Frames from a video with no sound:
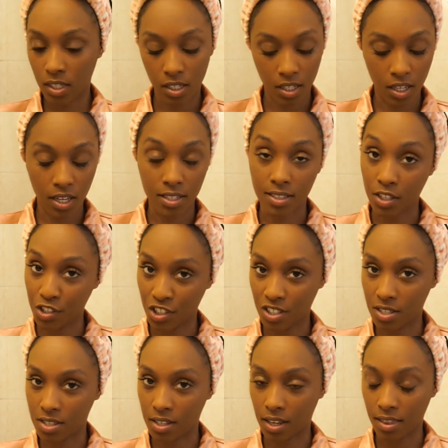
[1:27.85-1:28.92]
I guess I should
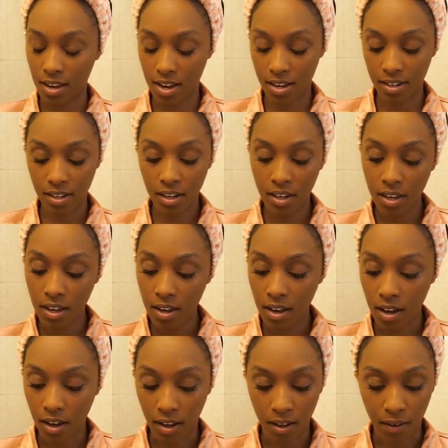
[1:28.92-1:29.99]
say that.
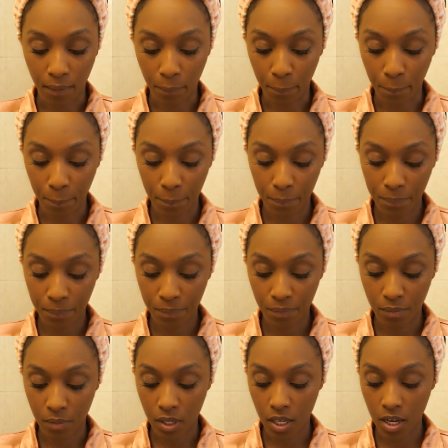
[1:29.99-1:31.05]

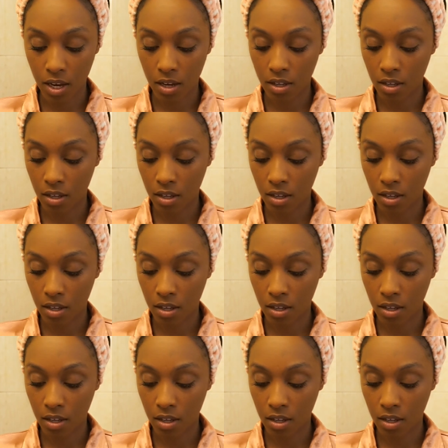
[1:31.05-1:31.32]
But yeah.